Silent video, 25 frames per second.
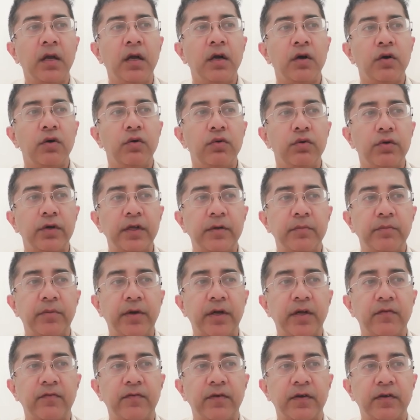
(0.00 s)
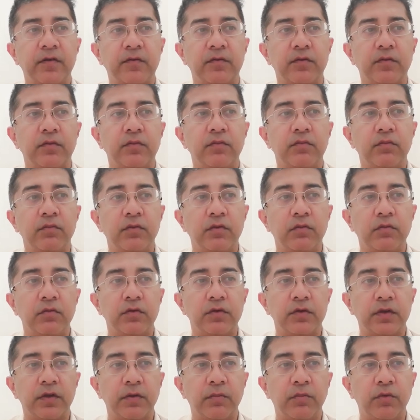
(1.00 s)
Who can benefit
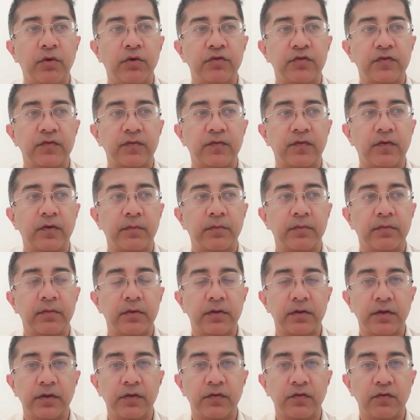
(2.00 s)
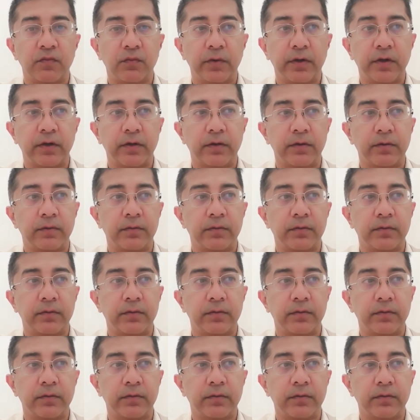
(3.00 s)
the most from this video?